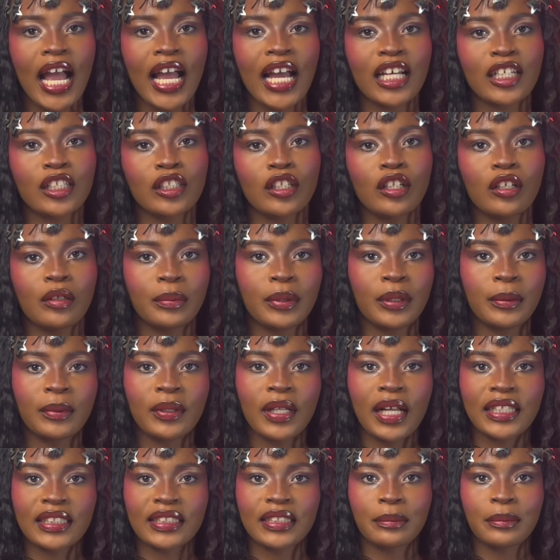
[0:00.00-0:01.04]
had a lot of people
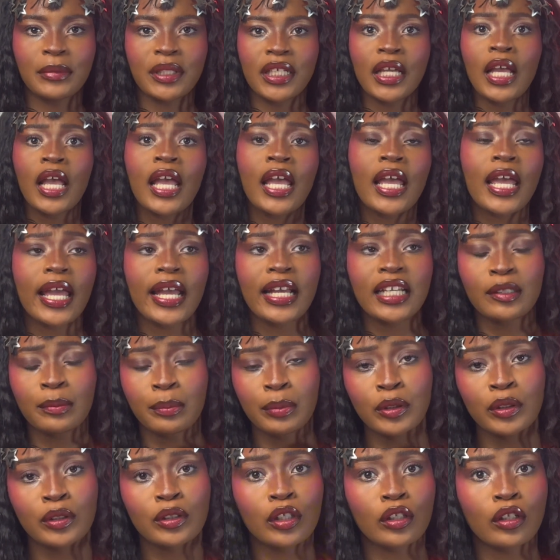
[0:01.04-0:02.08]
asking me, is
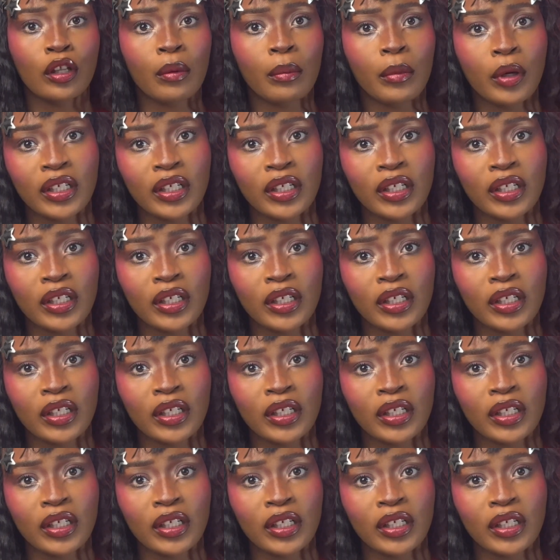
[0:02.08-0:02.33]
Boots a lot more